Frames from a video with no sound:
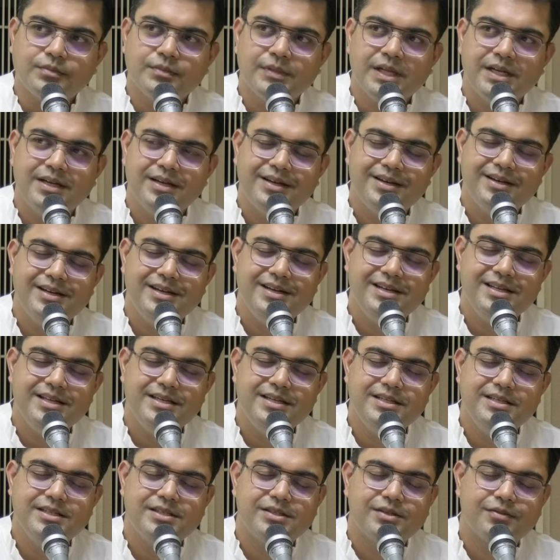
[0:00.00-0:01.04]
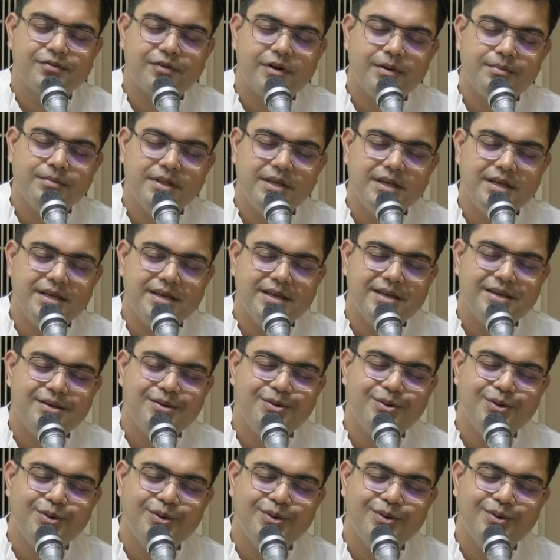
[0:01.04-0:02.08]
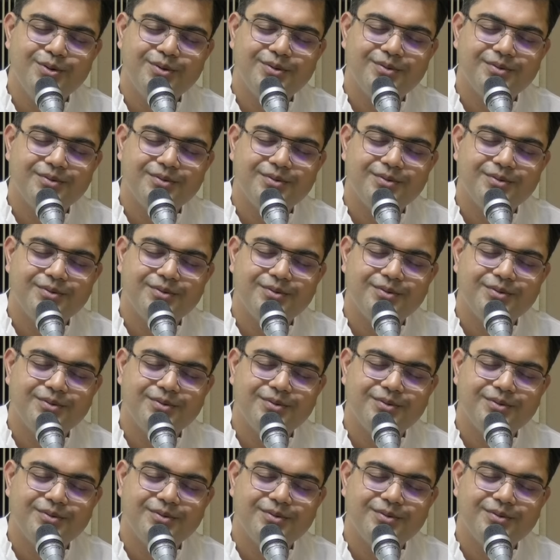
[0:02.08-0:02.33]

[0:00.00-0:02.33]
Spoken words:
A release from the ego,